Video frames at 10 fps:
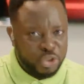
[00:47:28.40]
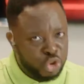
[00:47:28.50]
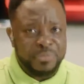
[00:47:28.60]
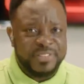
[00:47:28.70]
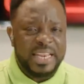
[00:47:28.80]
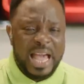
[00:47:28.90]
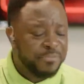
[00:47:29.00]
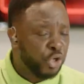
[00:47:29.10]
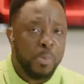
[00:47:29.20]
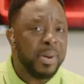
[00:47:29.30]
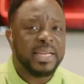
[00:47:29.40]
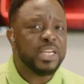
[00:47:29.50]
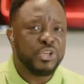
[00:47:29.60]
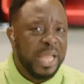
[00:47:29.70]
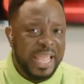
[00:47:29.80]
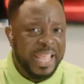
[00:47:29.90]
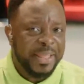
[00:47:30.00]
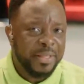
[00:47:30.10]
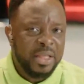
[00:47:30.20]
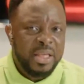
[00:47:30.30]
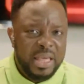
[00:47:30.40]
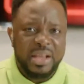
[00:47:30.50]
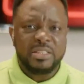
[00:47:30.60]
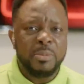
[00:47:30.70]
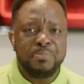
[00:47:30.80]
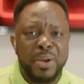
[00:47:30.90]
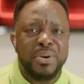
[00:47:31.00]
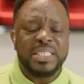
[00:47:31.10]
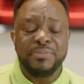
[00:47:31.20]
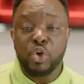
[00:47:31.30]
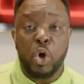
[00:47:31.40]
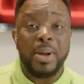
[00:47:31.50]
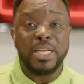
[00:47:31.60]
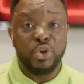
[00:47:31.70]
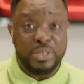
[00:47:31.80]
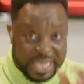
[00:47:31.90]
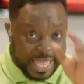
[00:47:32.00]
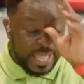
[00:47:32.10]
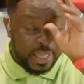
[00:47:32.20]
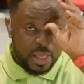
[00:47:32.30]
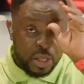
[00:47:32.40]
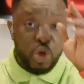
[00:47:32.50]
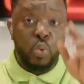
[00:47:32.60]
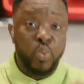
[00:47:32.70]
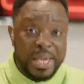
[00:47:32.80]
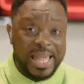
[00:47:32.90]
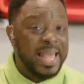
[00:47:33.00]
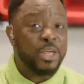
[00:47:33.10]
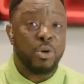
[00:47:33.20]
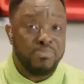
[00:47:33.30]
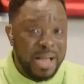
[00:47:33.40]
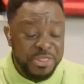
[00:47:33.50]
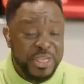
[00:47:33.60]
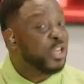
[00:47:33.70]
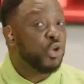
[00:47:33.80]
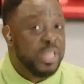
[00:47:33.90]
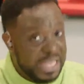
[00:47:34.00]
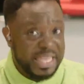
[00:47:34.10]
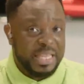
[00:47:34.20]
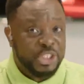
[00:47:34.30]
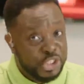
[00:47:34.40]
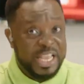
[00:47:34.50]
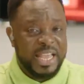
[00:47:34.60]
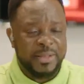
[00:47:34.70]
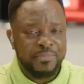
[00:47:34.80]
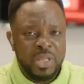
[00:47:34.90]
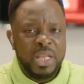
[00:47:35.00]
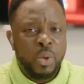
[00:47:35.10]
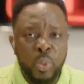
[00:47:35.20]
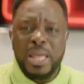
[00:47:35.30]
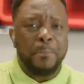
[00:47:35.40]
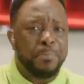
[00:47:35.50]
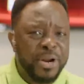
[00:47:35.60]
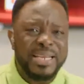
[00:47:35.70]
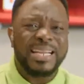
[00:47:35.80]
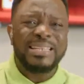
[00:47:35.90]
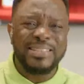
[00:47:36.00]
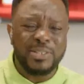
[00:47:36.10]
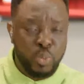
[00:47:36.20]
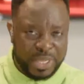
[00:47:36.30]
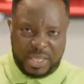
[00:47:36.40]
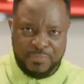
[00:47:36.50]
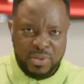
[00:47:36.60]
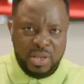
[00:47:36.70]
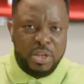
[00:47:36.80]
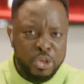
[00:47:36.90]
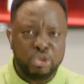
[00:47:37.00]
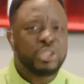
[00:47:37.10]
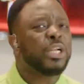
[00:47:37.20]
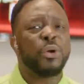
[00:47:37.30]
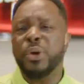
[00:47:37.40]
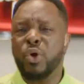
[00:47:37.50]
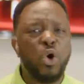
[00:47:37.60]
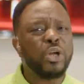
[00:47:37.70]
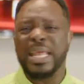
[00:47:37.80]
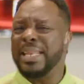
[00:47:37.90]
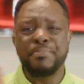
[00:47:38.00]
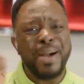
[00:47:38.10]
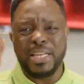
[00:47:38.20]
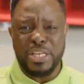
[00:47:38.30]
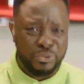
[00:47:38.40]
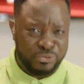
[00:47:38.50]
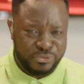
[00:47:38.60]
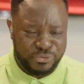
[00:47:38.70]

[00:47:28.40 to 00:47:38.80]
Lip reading: Job said, have you commanded your day? It is imperative you command your day, your week, your month, and your year. We are praying that this week, you shall not record any bad news.